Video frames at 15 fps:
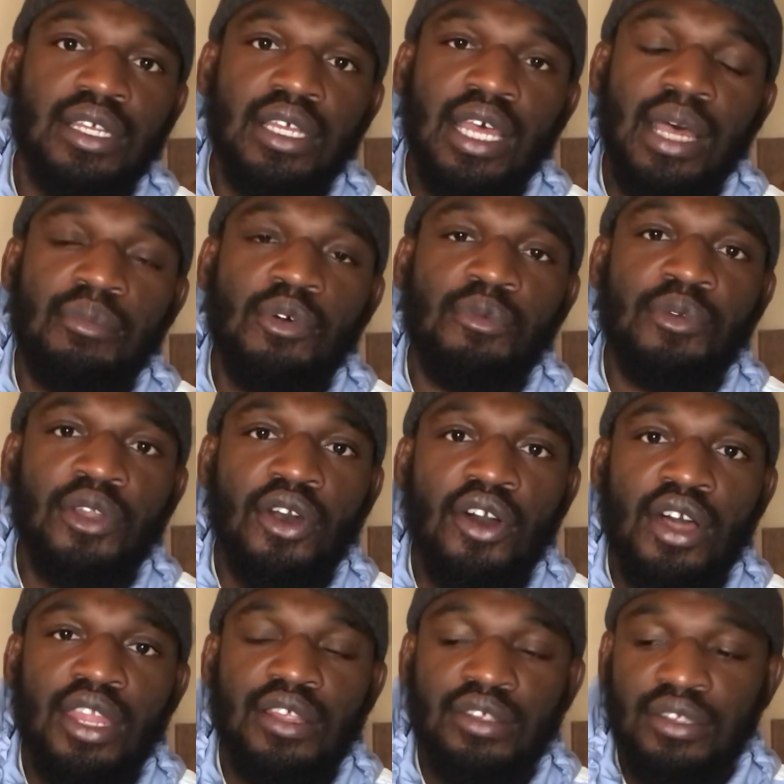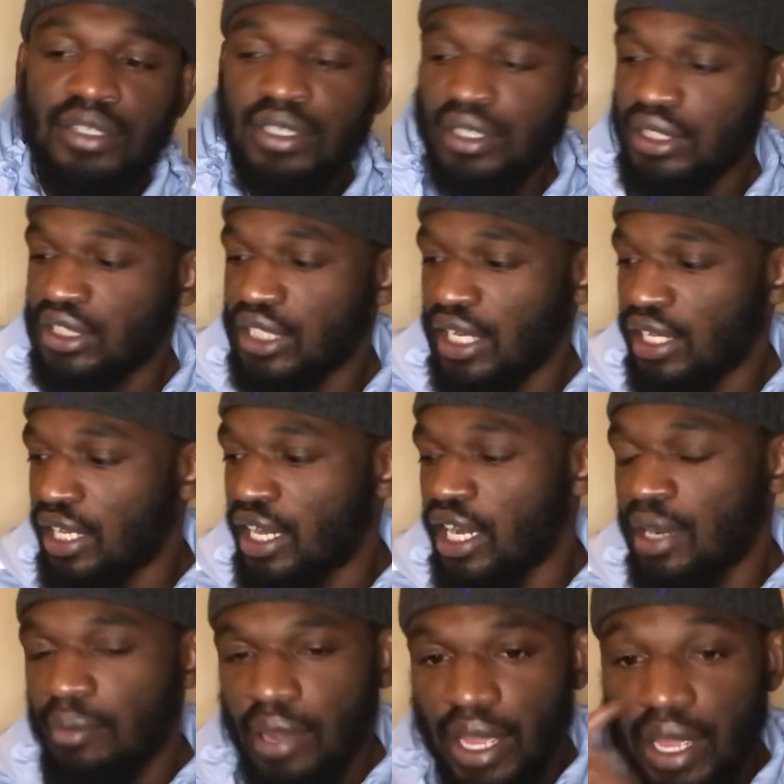I'm open to all of. Shout out to
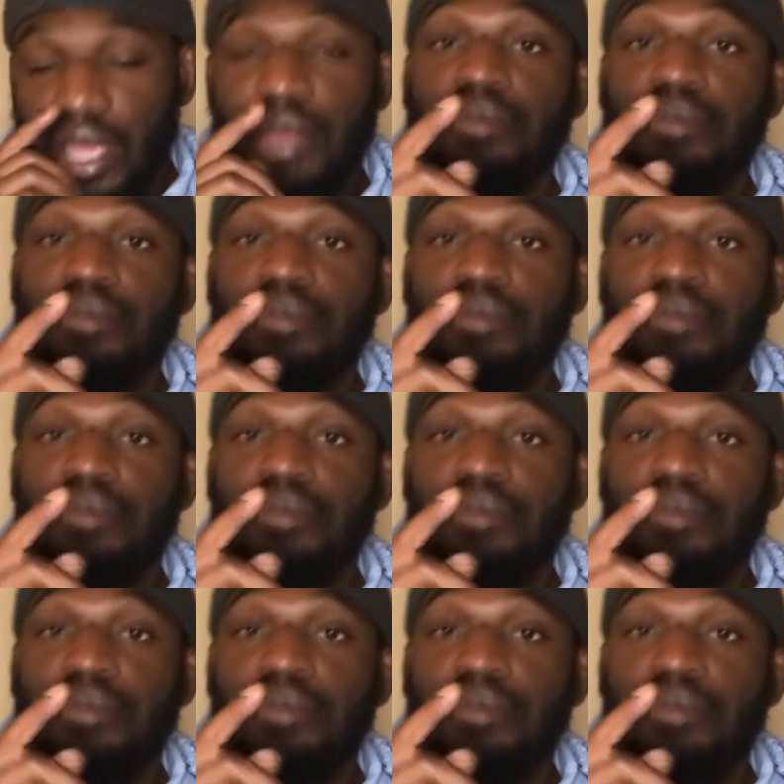everybody.